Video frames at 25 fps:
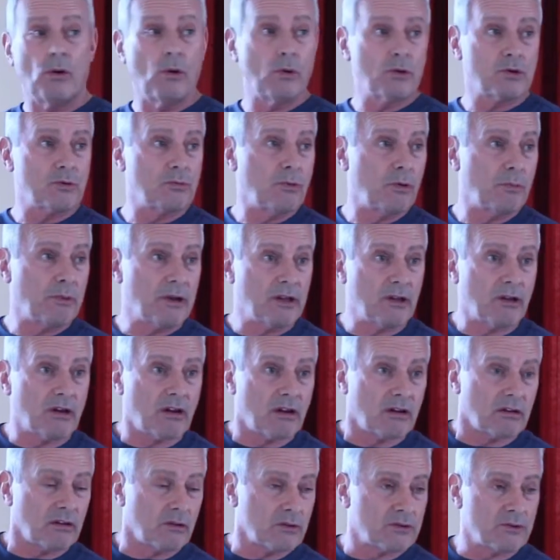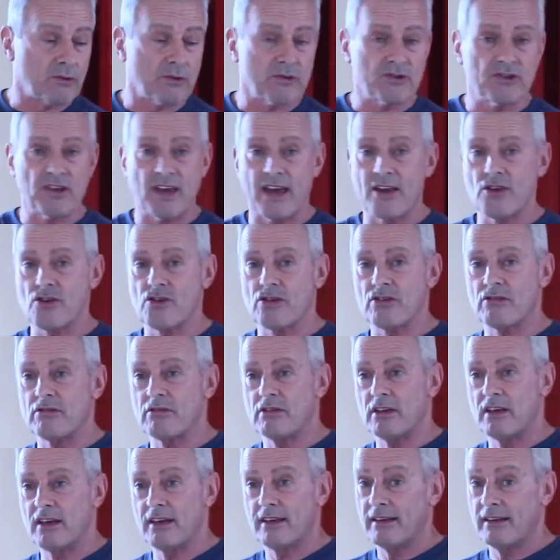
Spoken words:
Automobile Association,